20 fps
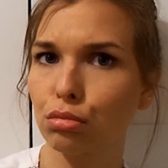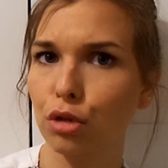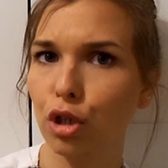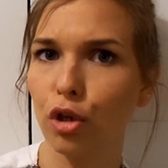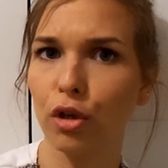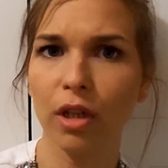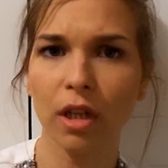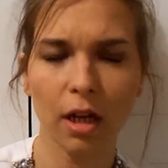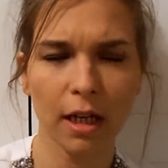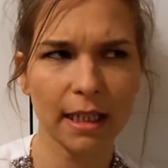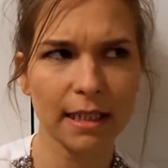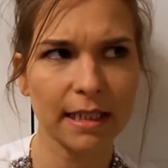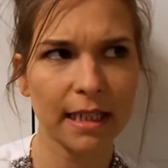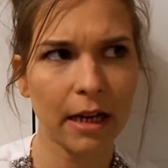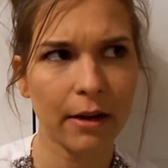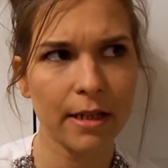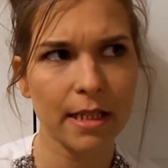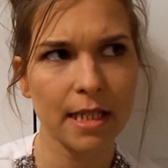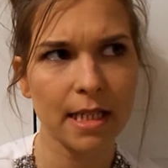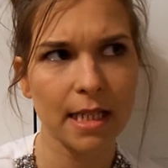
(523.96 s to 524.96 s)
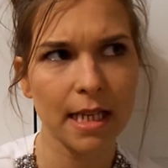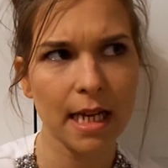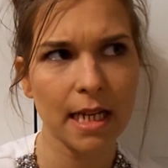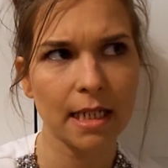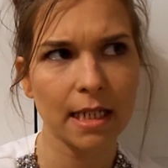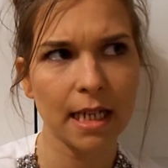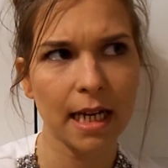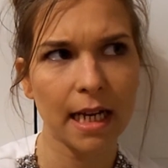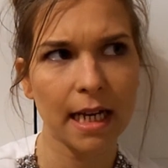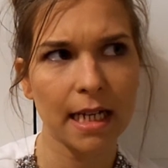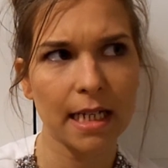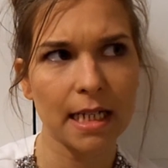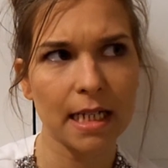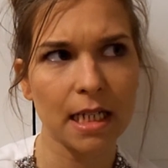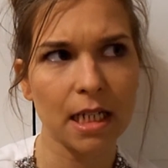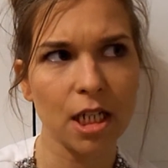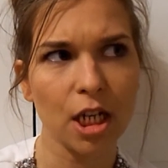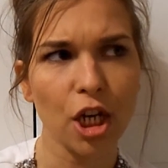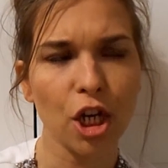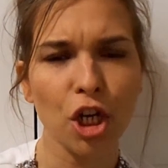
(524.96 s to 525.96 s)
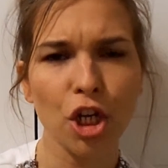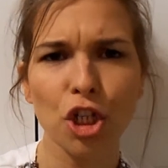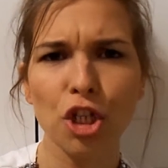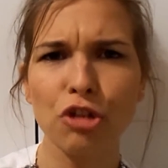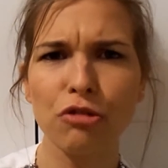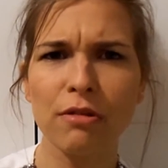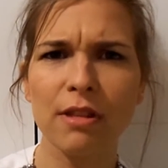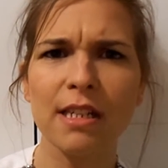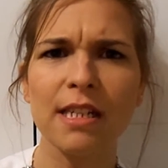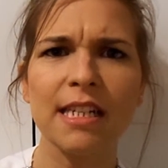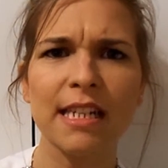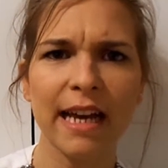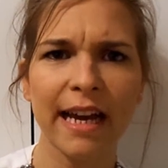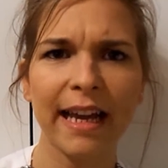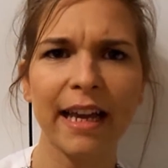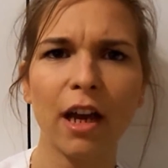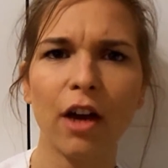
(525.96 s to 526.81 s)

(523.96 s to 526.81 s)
on nights out, as I said, and during the day